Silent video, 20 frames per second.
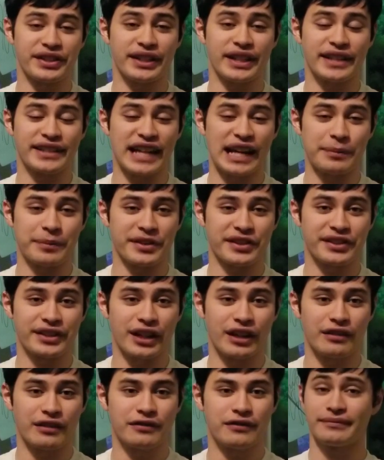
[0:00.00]
that type of
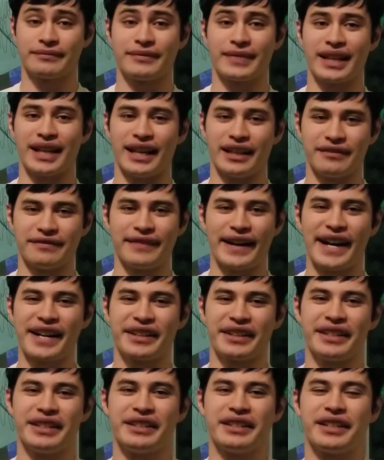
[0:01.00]
stuff. And
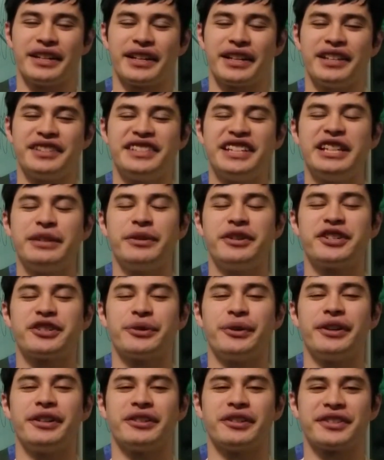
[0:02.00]
finally, continue
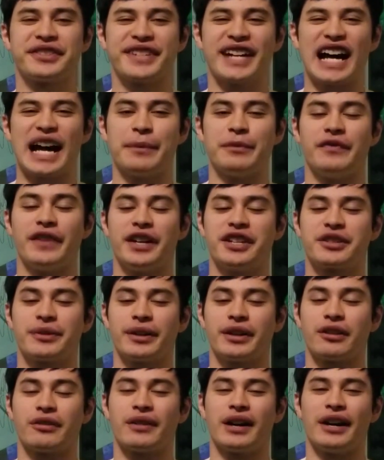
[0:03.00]
enjoying your time venturing
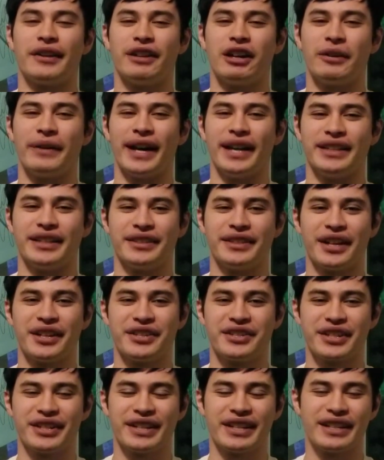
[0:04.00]
in Orario and the
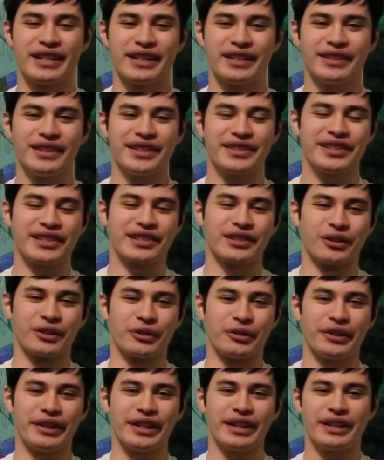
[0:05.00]
dungeon. This is
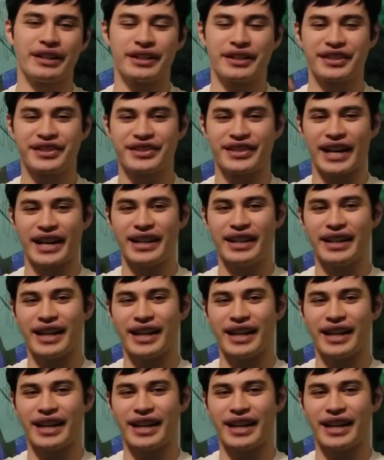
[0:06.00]
Lorne, signing